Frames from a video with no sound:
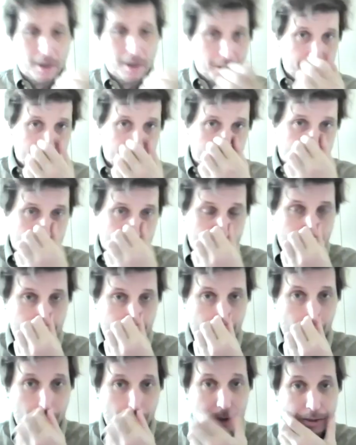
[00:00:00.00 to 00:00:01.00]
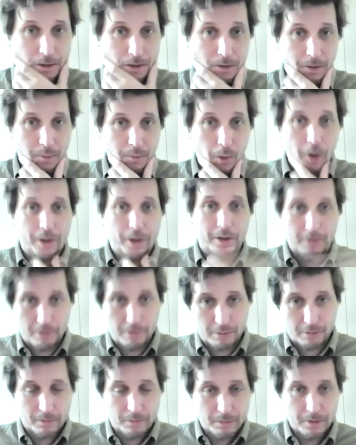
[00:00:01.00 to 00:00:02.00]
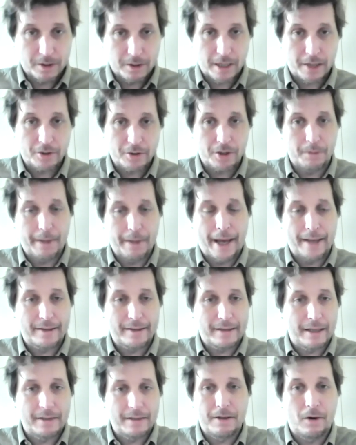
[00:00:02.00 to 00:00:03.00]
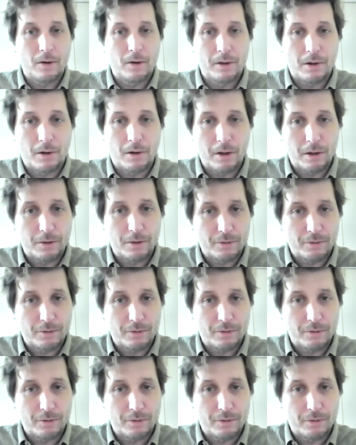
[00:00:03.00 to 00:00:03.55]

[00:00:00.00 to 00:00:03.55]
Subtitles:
the modern central banks, that all our